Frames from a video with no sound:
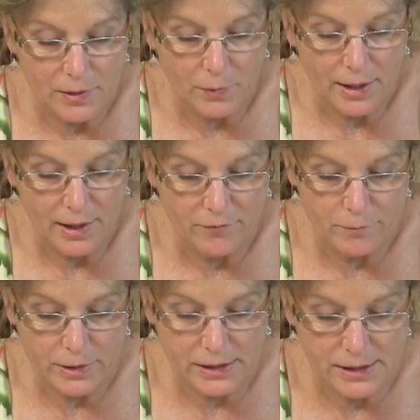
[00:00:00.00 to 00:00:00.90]
that we have
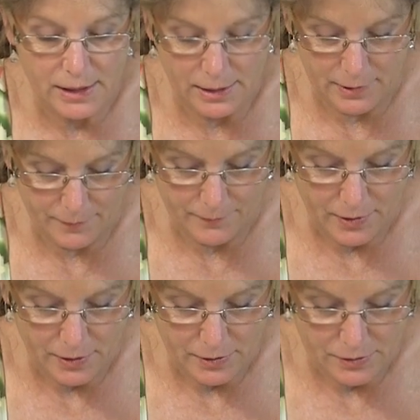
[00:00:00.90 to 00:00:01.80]
mixed here.
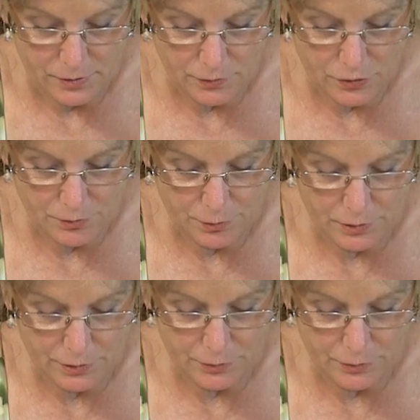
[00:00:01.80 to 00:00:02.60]
So I'll just put a